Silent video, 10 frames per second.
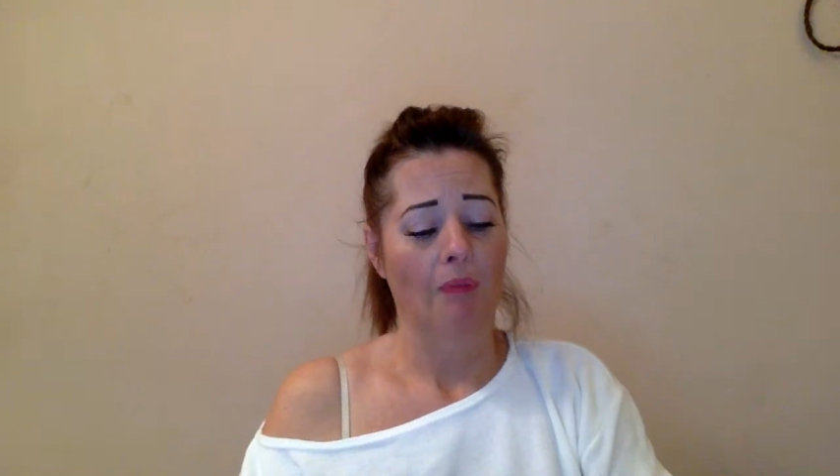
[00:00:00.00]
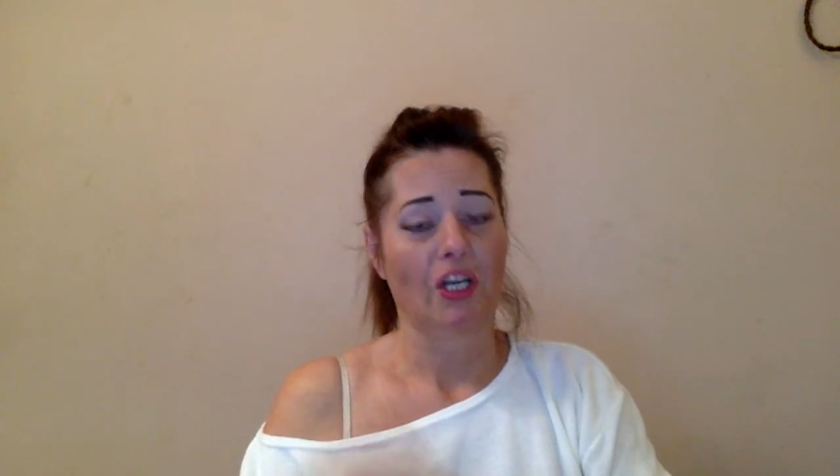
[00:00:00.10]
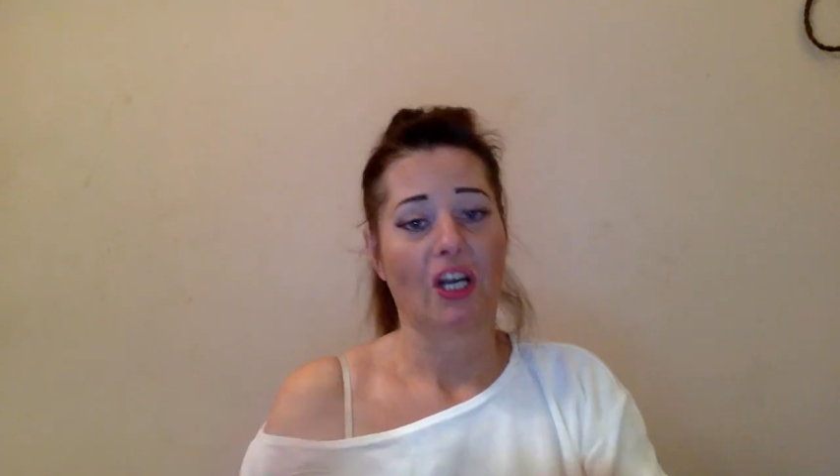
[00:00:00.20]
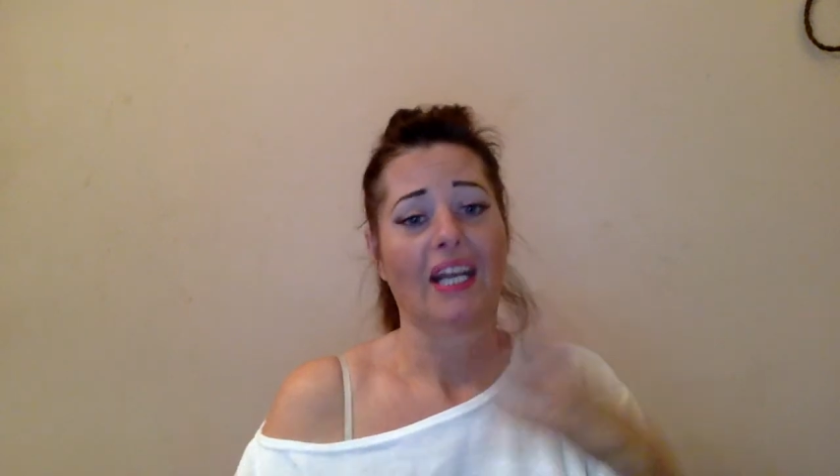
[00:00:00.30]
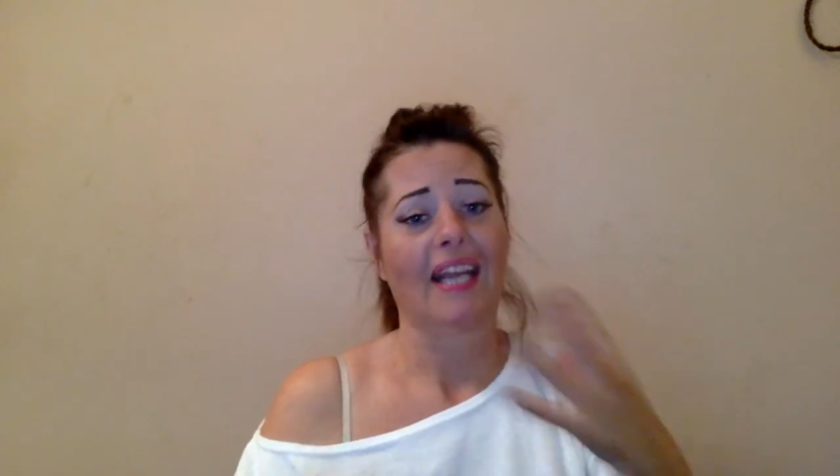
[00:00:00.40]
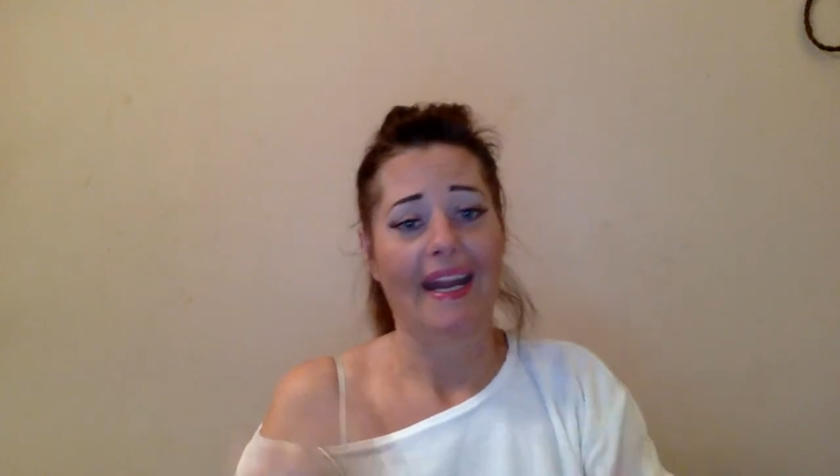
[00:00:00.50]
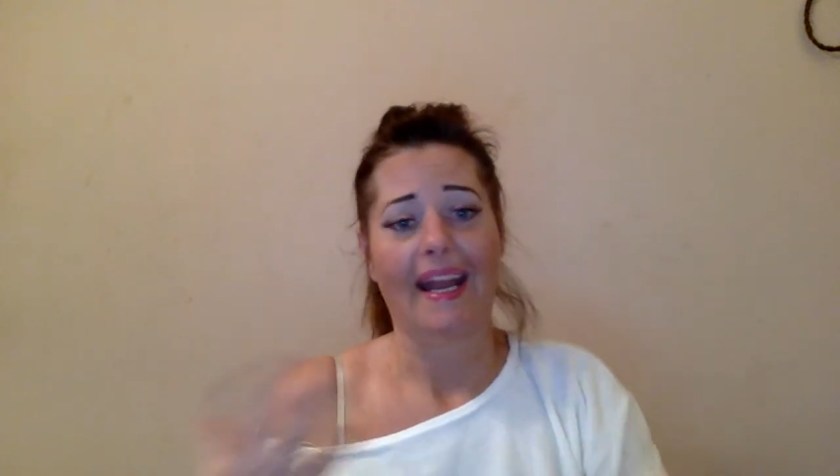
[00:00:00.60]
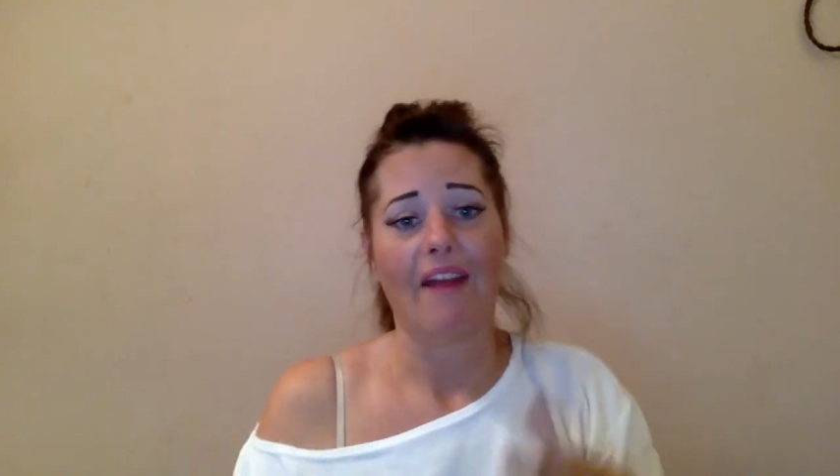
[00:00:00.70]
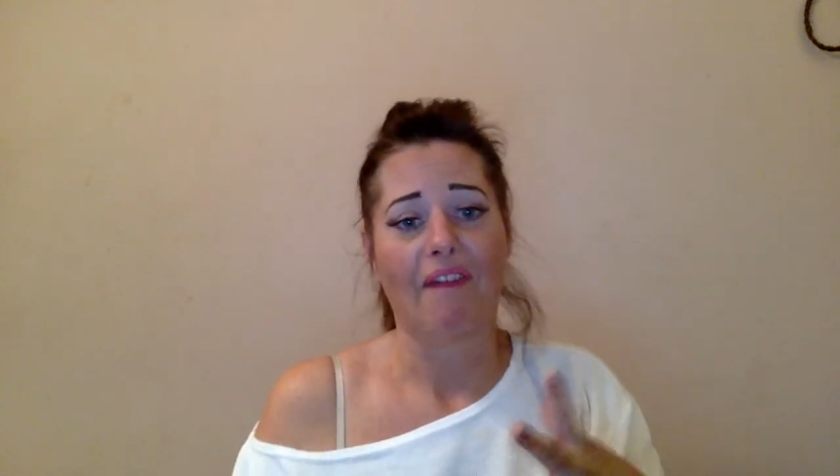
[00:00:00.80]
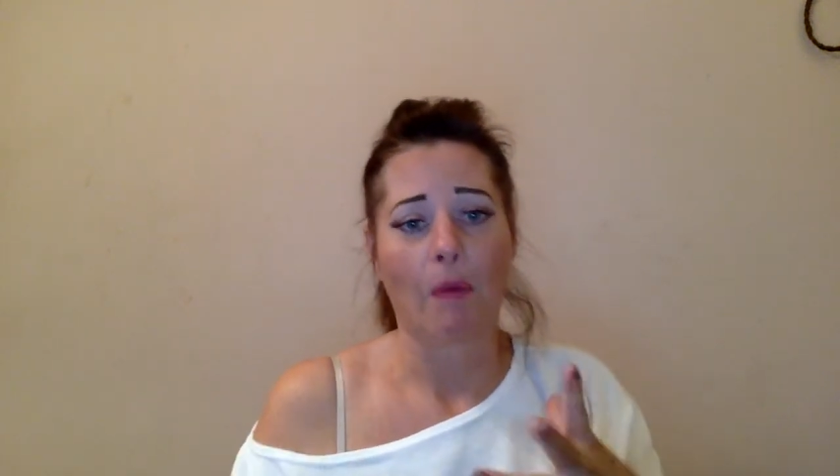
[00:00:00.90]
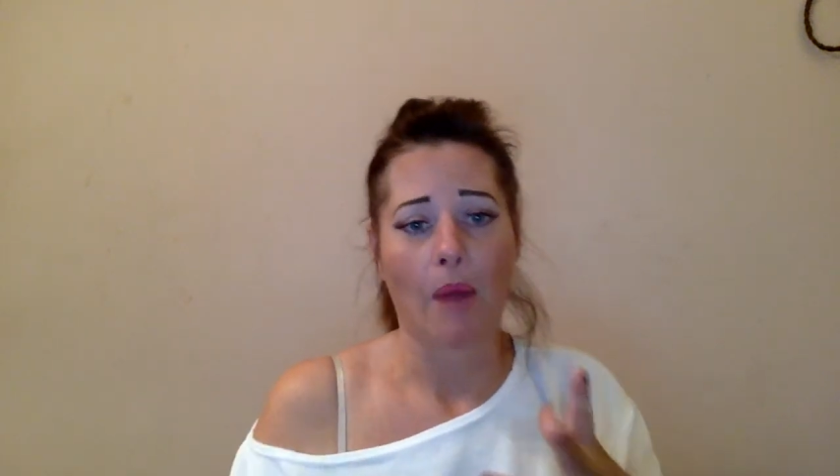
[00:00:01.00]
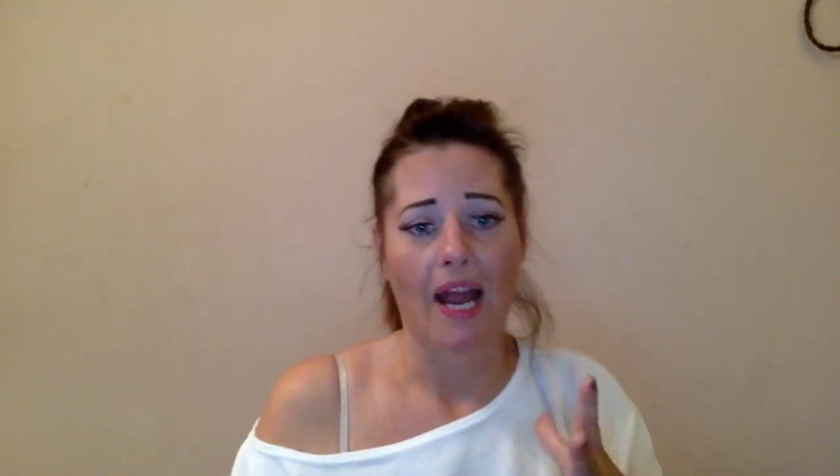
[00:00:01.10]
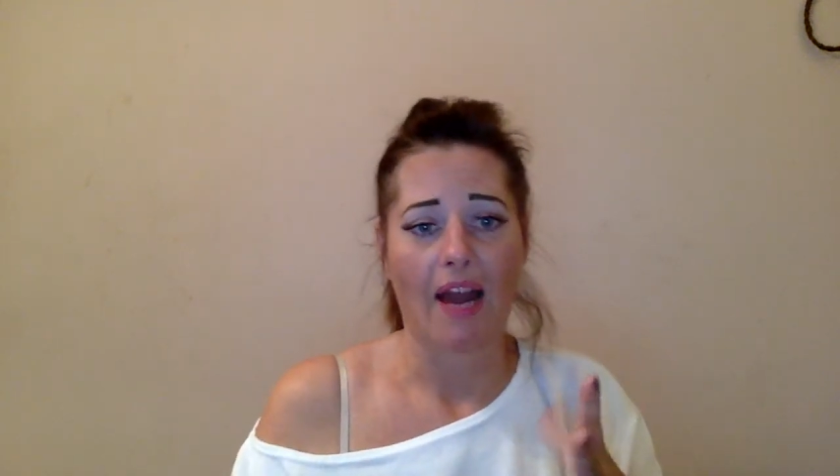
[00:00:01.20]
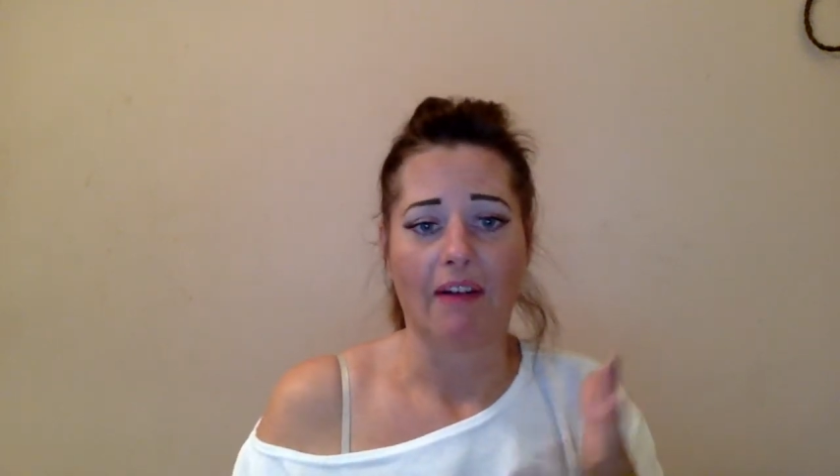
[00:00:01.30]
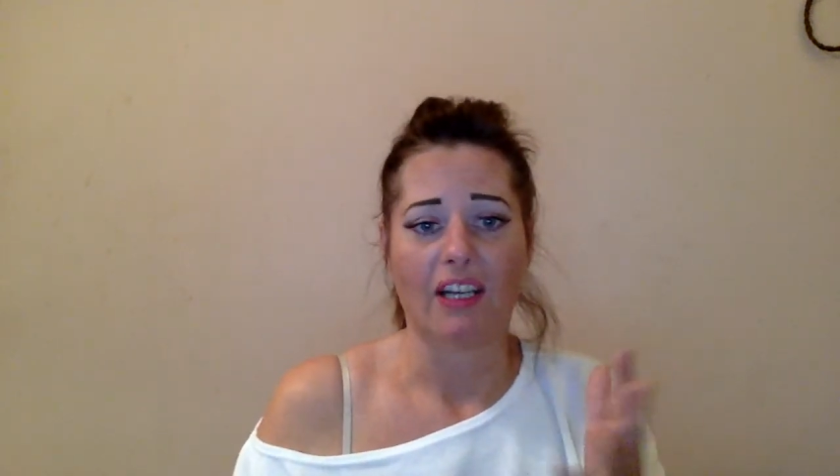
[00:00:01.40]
you're going to get it everywhere,